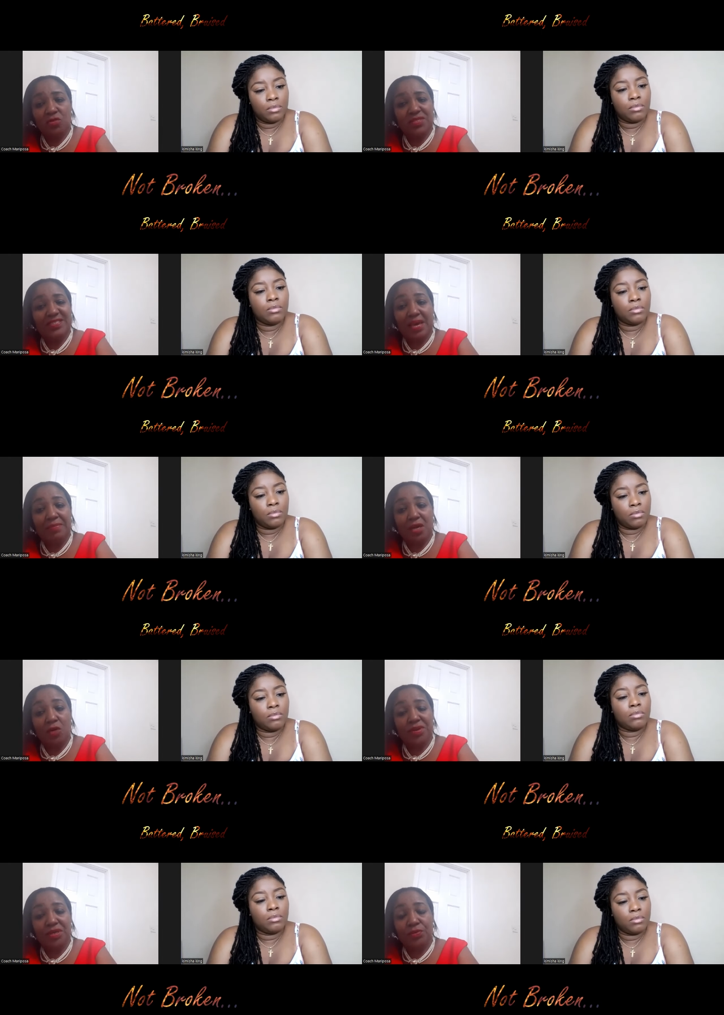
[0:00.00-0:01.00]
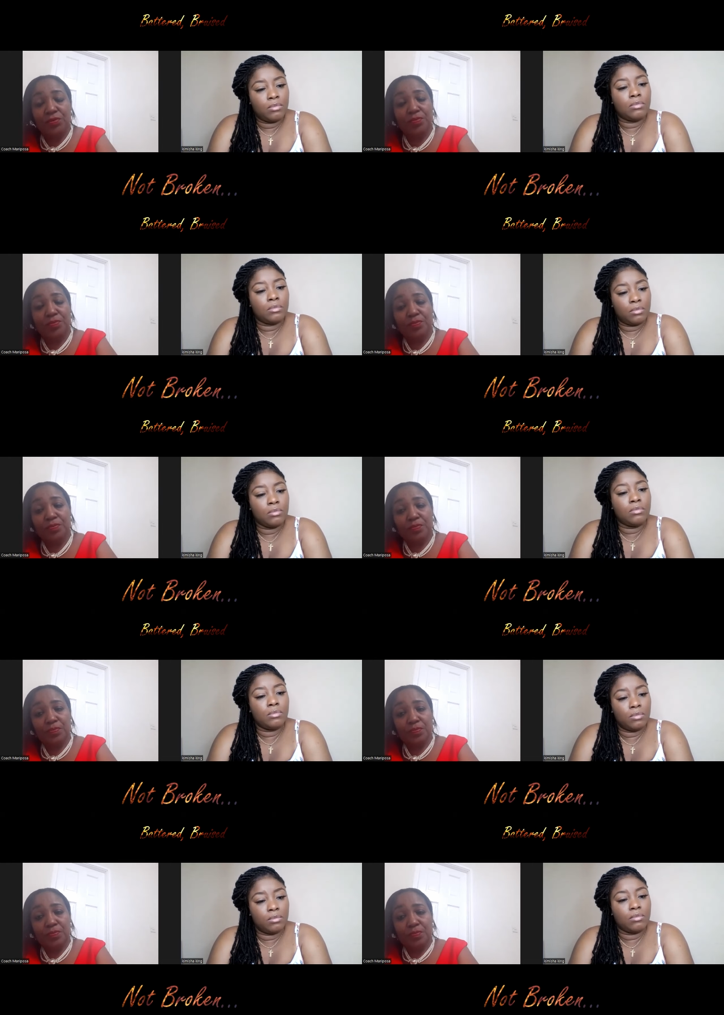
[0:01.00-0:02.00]
Speaker 1: no Debbie. How are you?
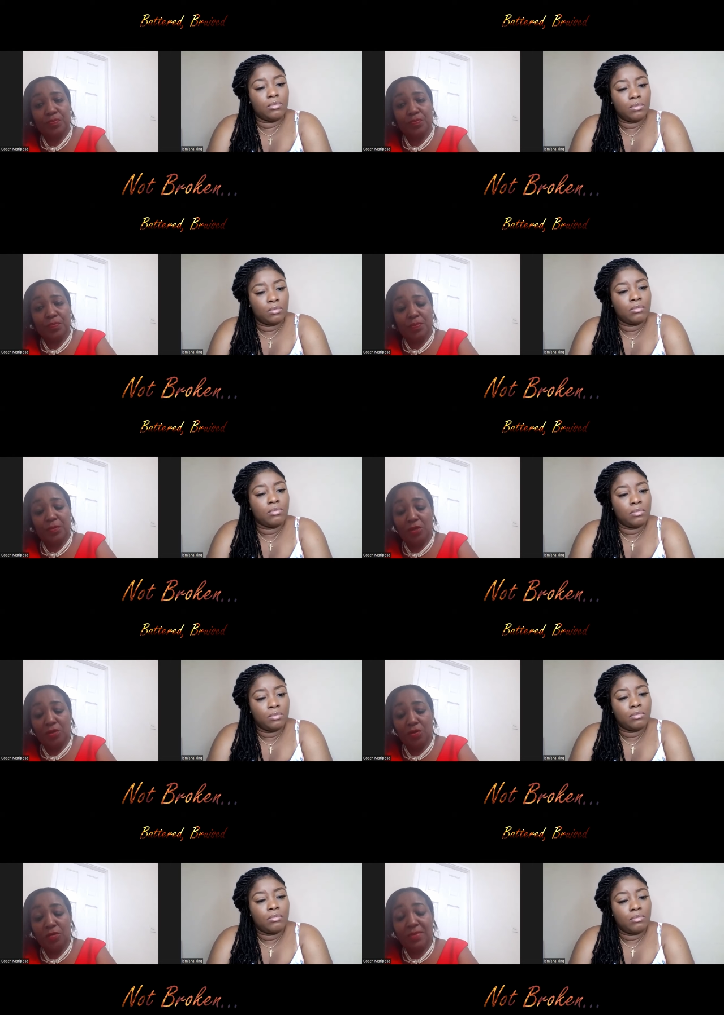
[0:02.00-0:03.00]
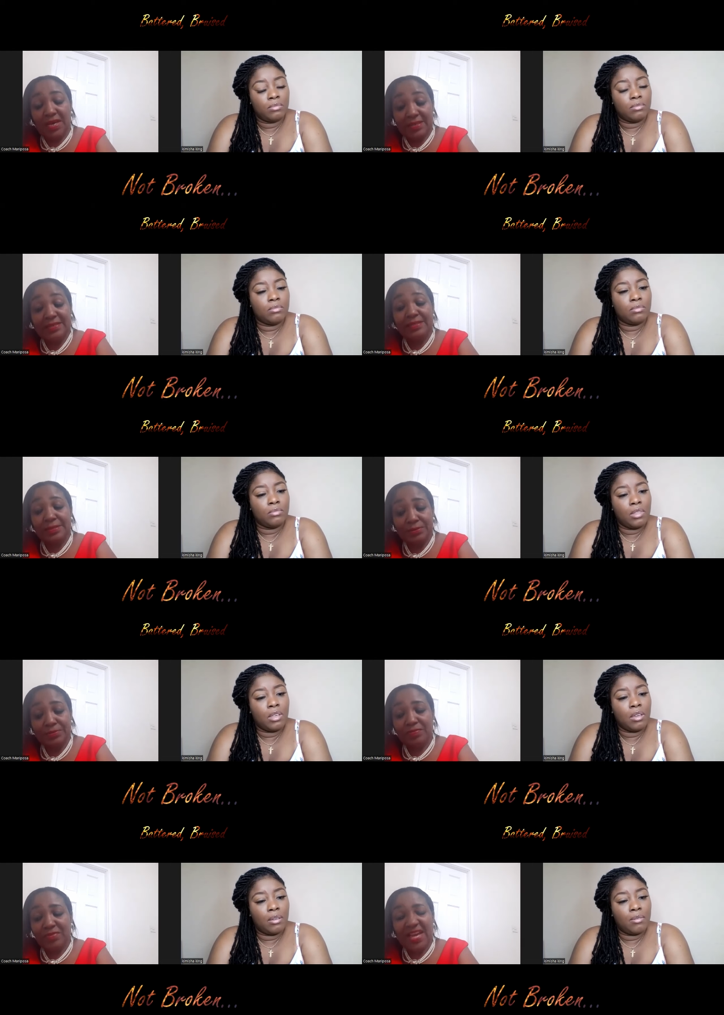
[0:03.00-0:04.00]
Mm-hmm you know, but
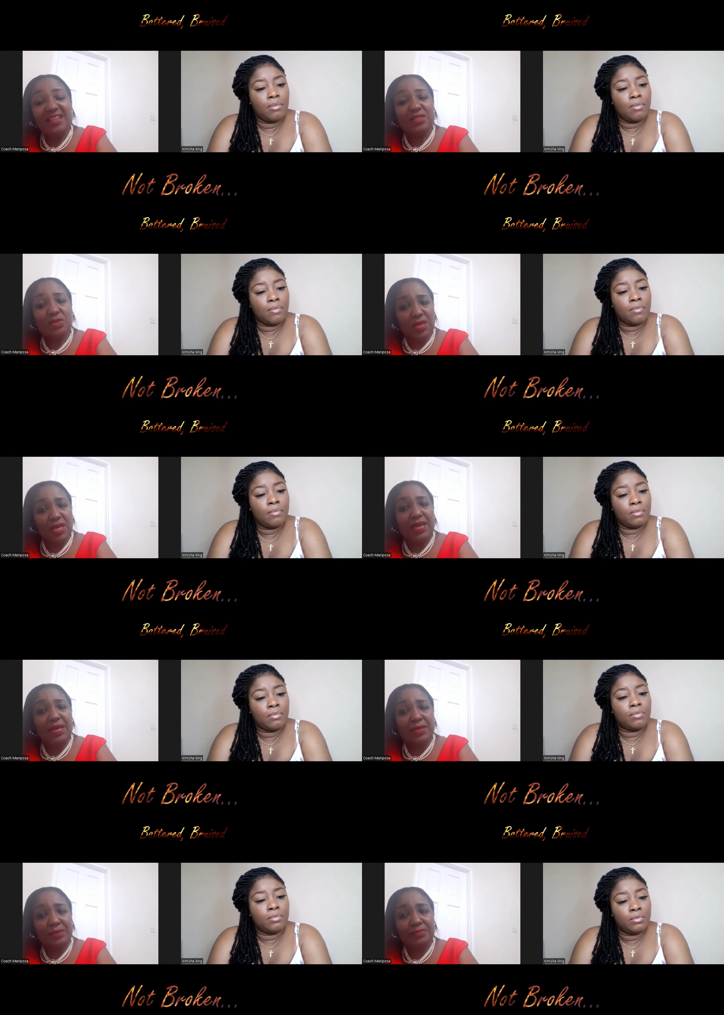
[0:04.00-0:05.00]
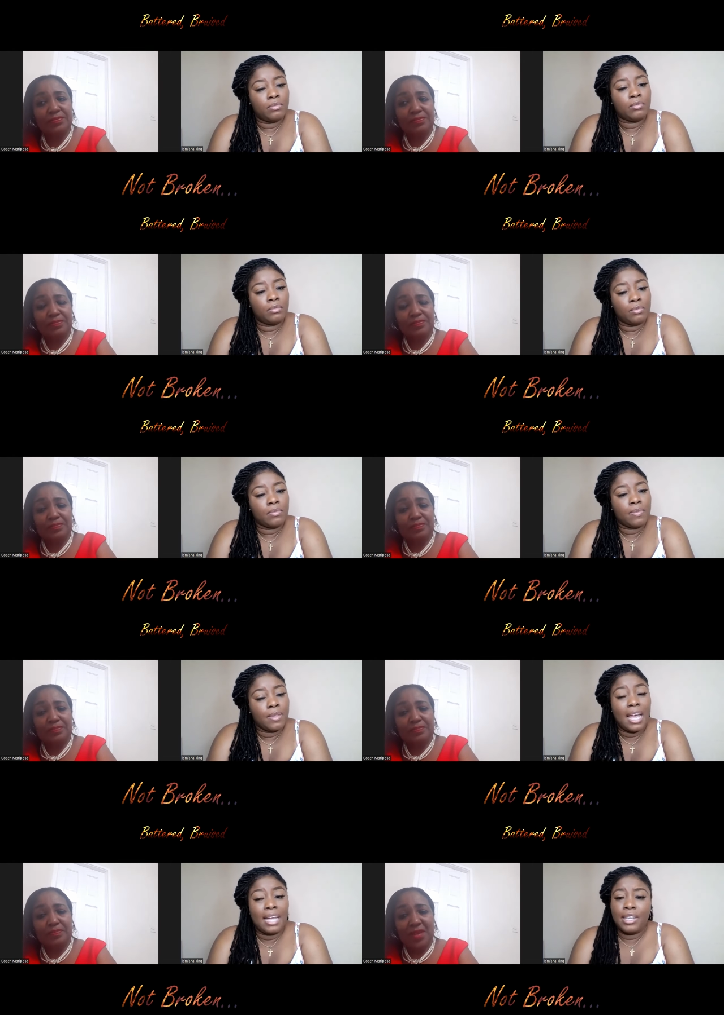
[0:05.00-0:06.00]
yeah, that's okay.
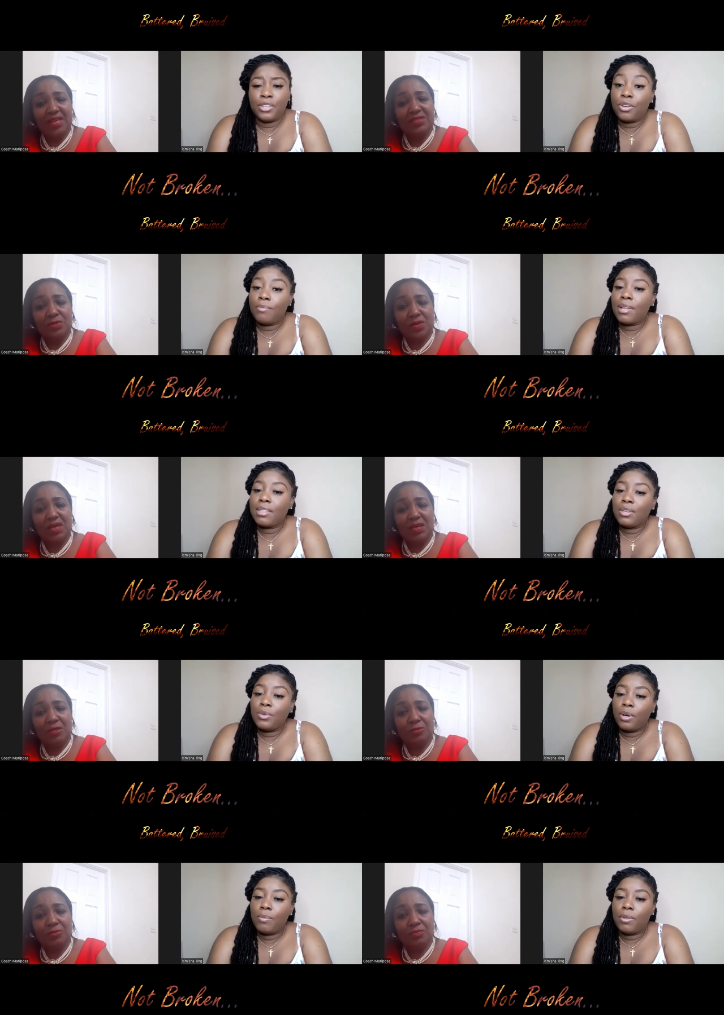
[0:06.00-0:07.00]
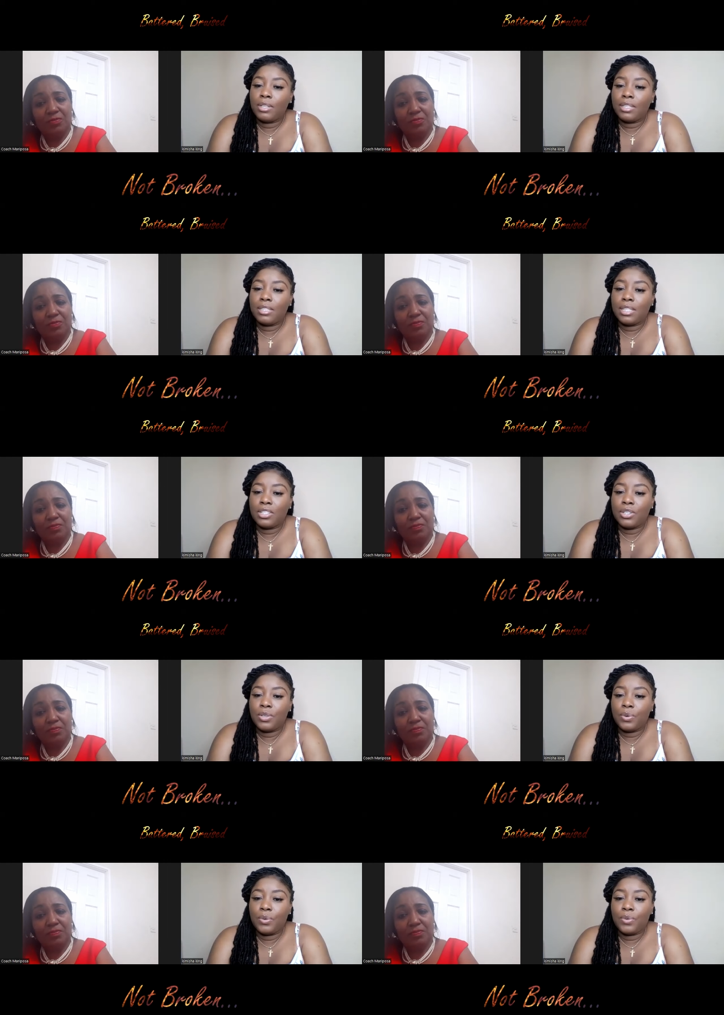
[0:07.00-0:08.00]
Speaker 2: And did your mother
Speaker 1: know about this? Did
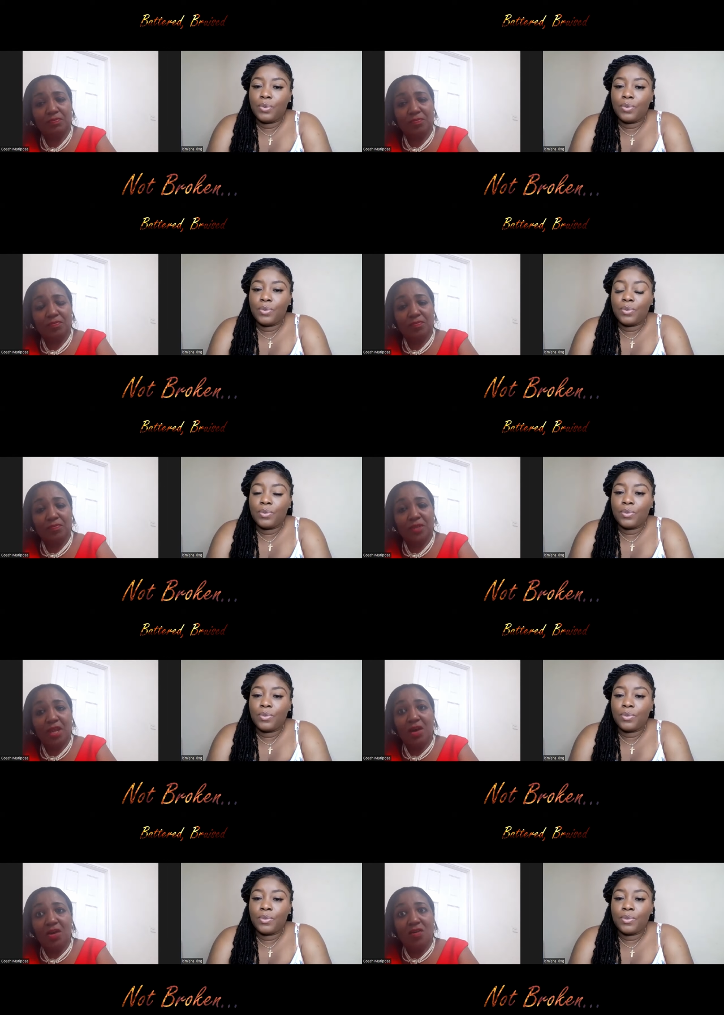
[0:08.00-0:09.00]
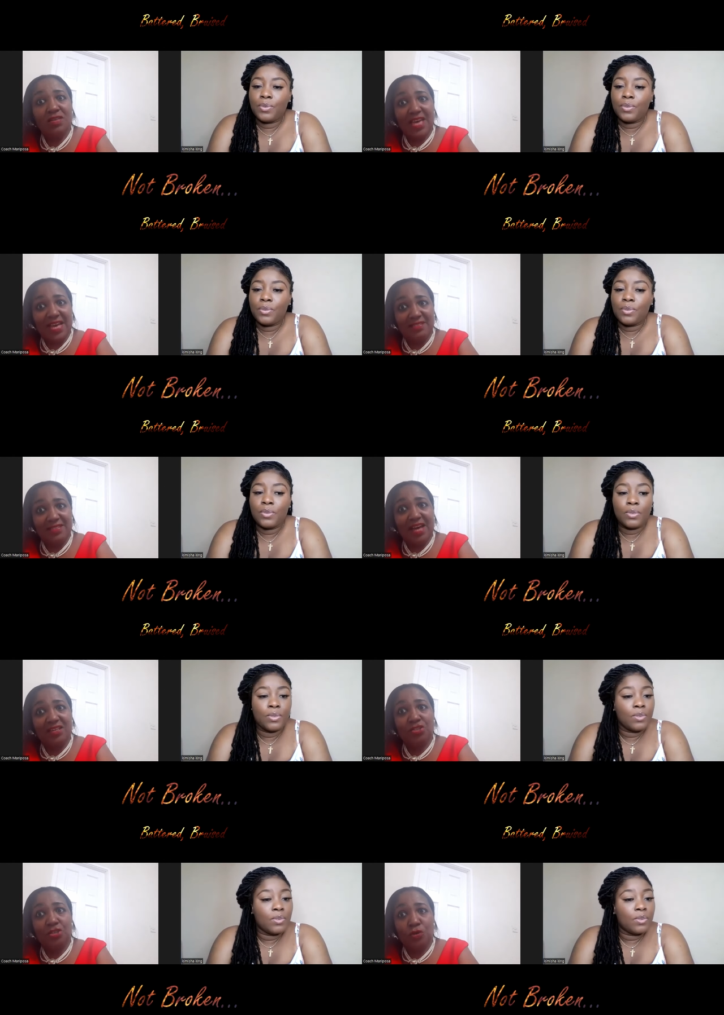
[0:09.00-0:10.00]
she know? Oh yes,
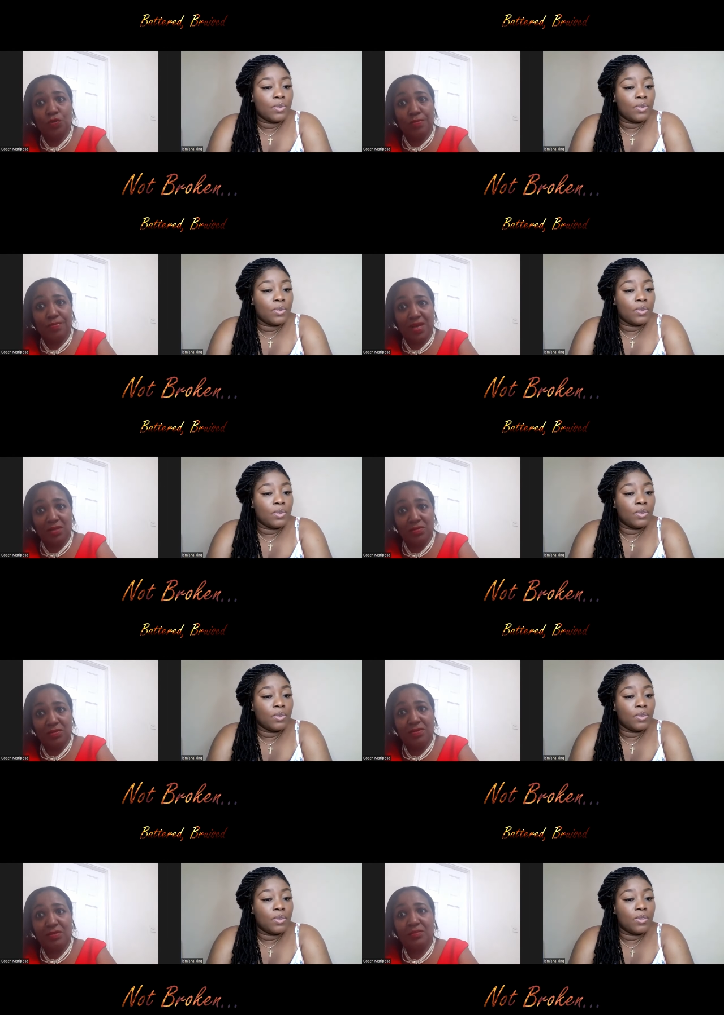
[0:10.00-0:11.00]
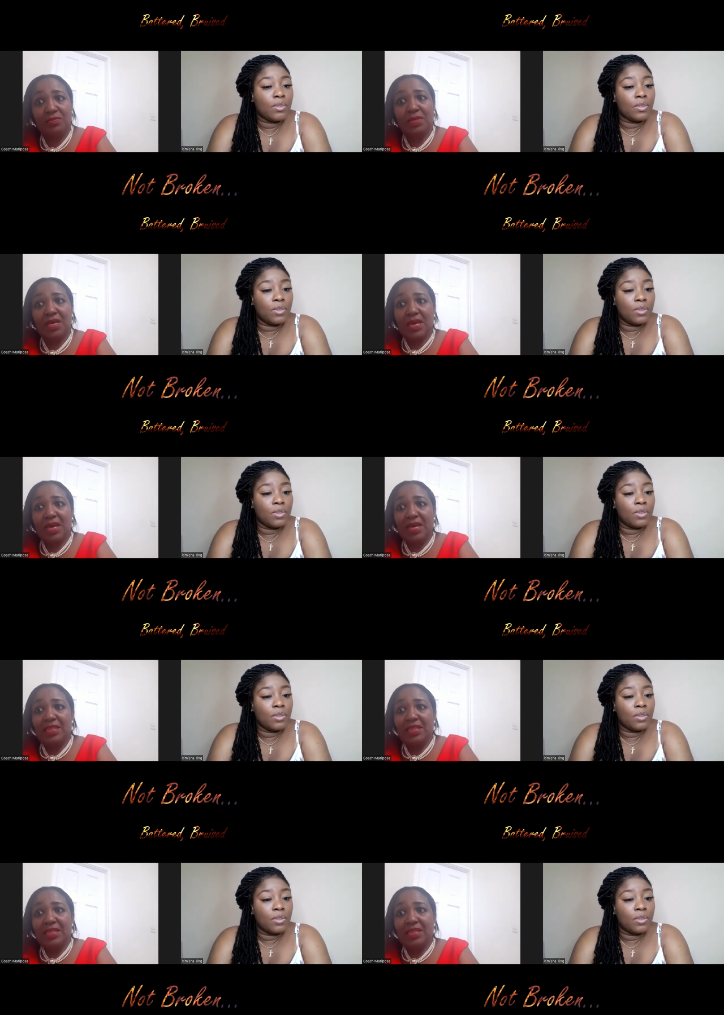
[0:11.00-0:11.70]
that she knew about. Mm-hmm.